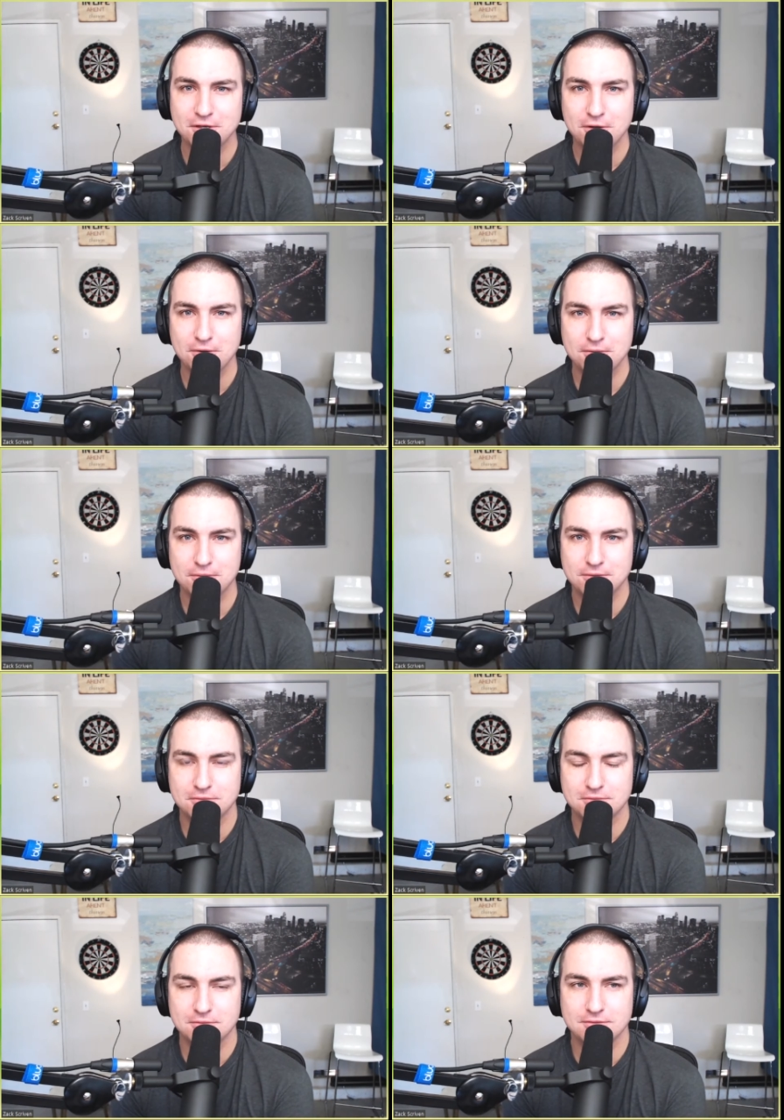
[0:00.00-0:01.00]

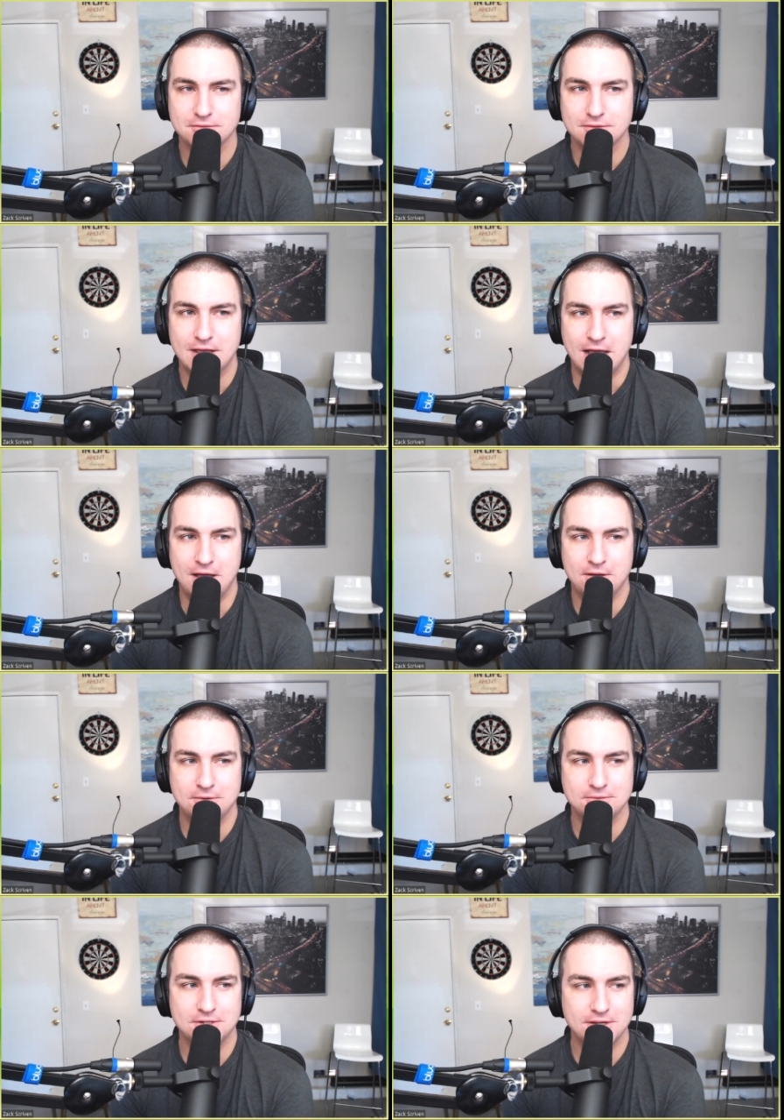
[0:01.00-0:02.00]
So
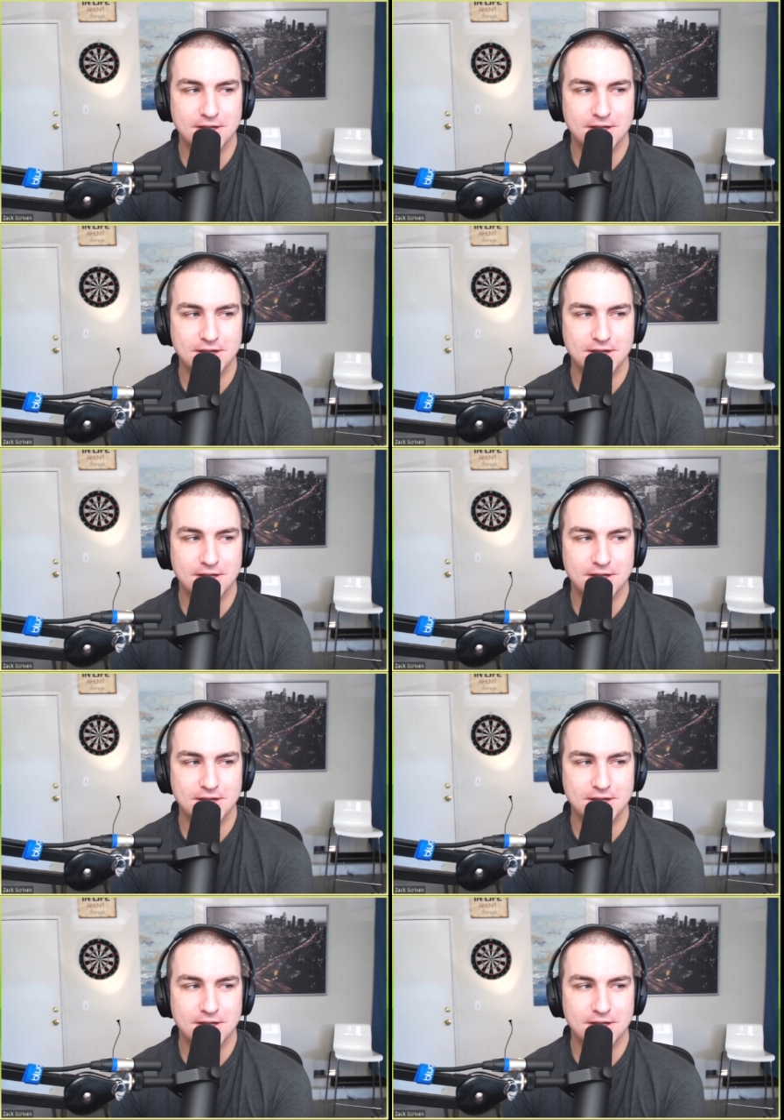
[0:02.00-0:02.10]
how